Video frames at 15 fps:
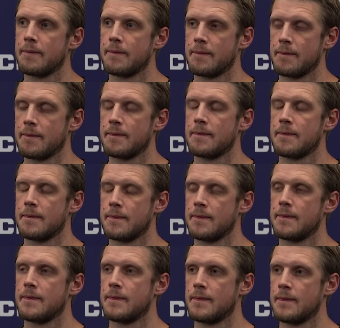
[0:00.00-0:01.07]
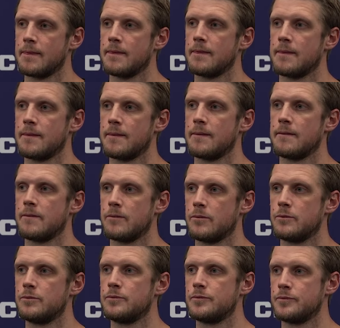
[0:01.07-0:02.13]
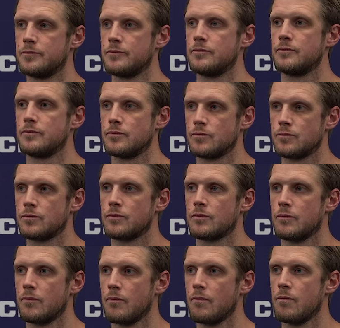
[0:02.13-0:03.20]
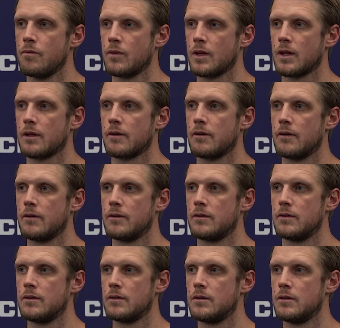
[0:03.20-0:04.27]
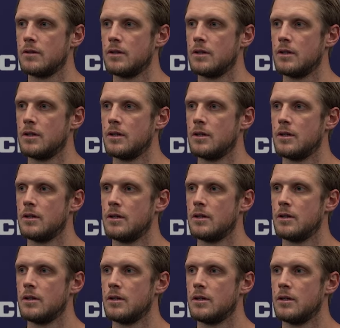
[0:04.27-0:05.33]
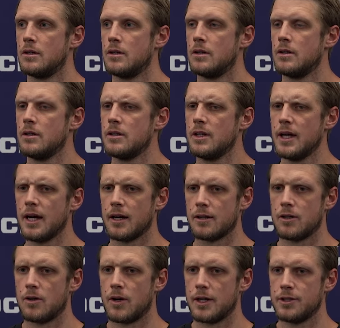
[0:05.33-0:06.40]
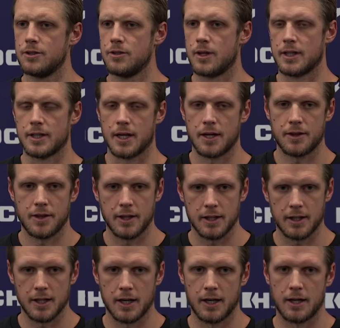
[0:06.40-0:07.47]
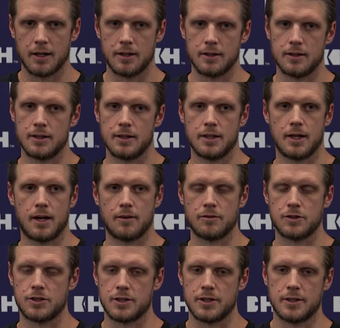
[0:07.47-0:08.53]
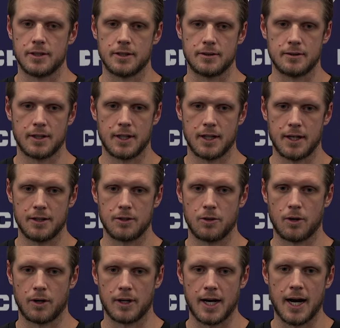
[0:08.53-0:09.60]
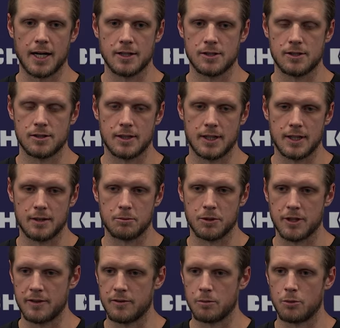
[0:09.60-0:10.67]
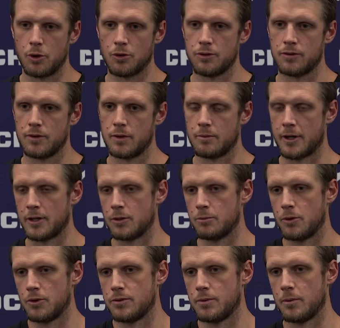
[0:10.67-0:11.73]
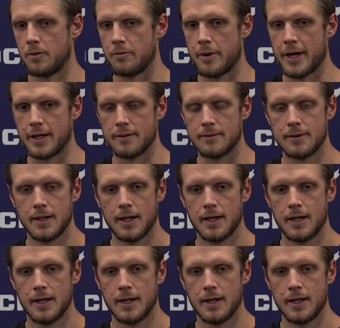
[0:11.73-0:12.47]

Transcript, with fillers: play or, with bouncing back between the two. Do you feel still good about how the team has managed that? Yeah, no, I do. I, I think uh, obviously the uh, I know our guys uh, believe in both of them. I know both of them have made